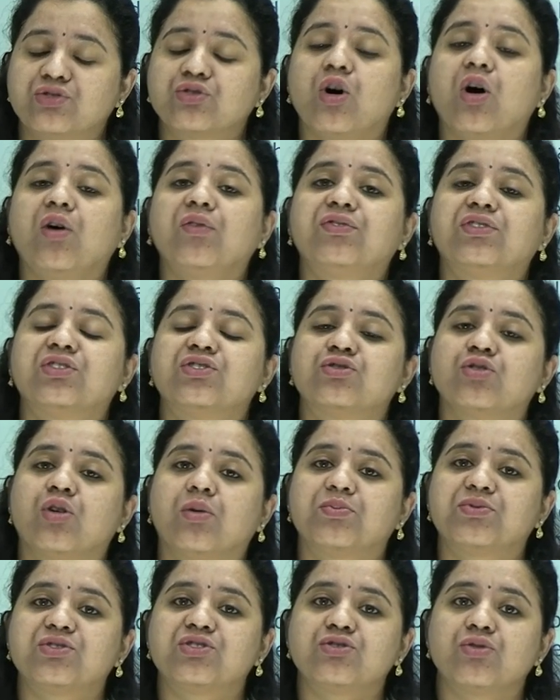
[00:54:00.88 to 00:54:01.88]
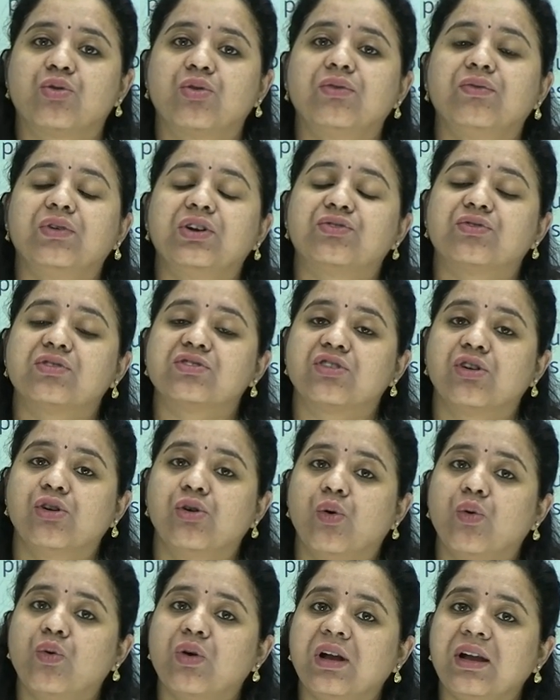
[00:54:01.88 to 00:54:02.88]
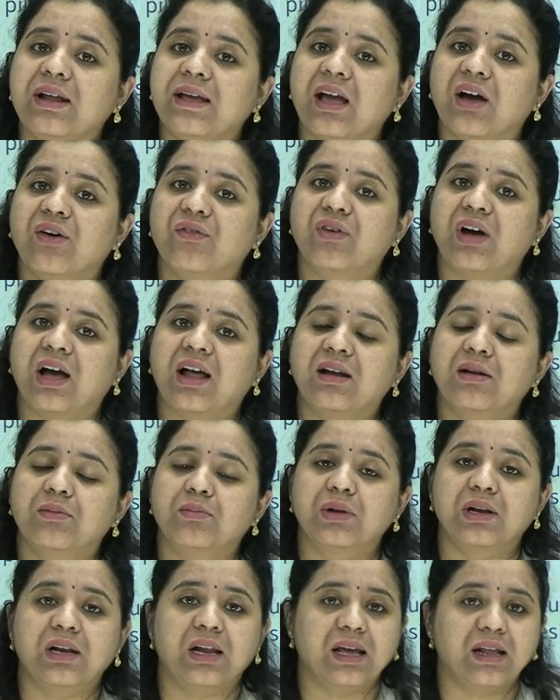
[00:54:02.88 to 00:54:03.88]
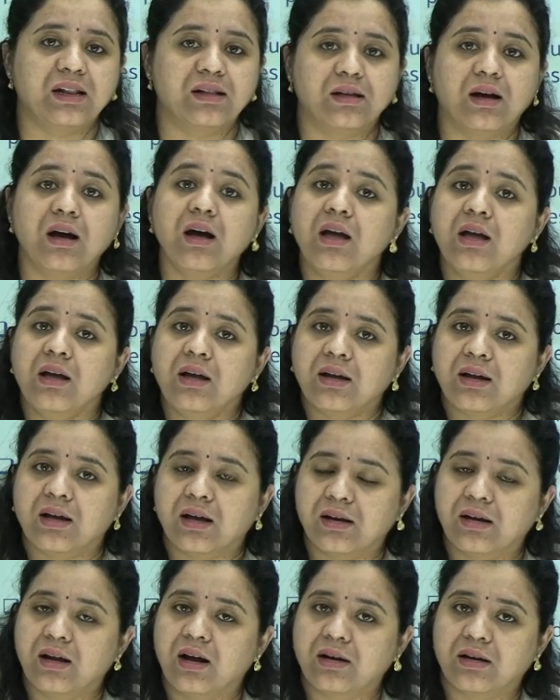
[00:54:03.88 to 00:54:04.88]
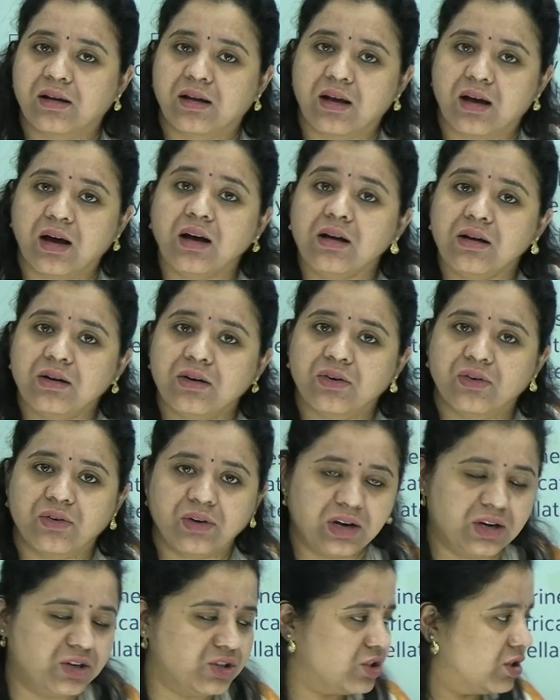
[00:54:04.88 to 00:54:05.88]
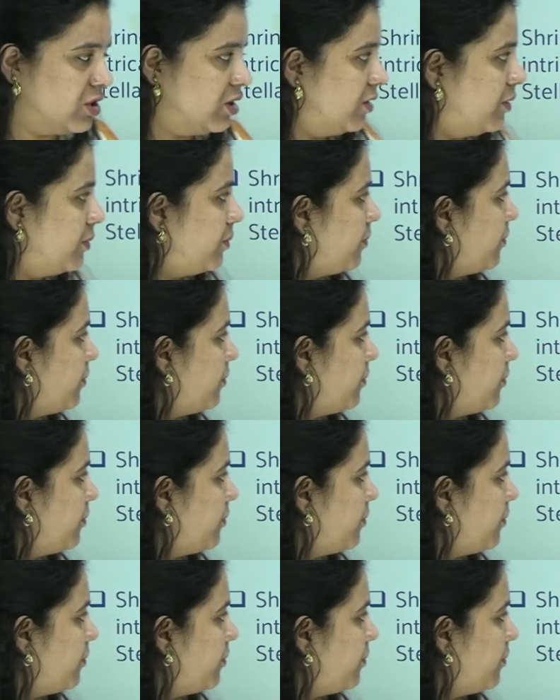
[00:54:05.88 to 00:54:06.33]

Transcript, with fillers: soft soapstone, which was locally available in the Karnataka region.